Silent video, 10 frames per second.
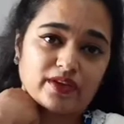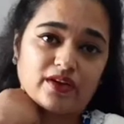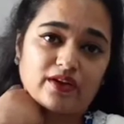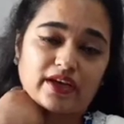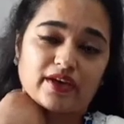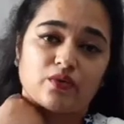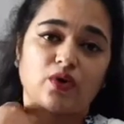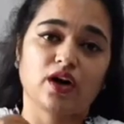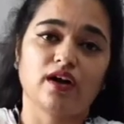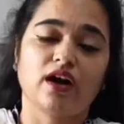Okay,
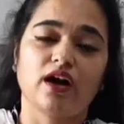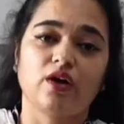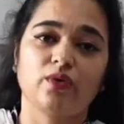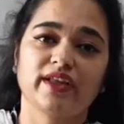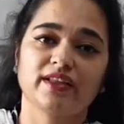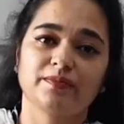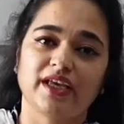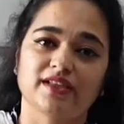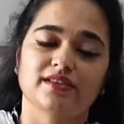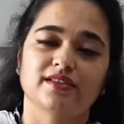how were the
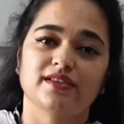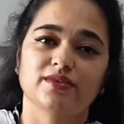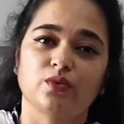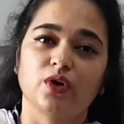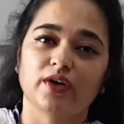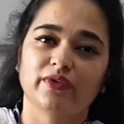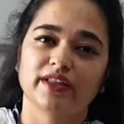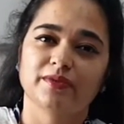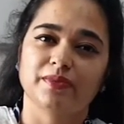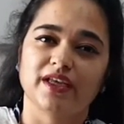places, what were
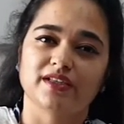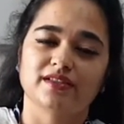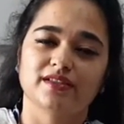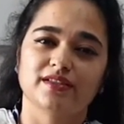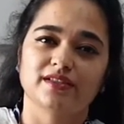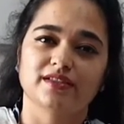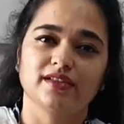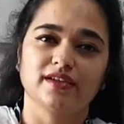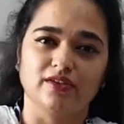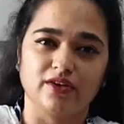the places.
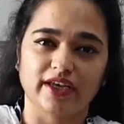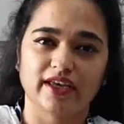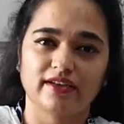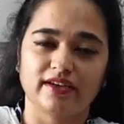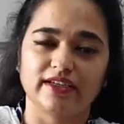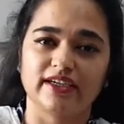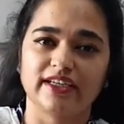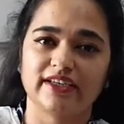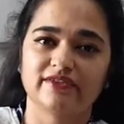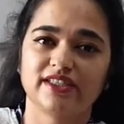Okay, it
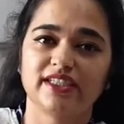gives the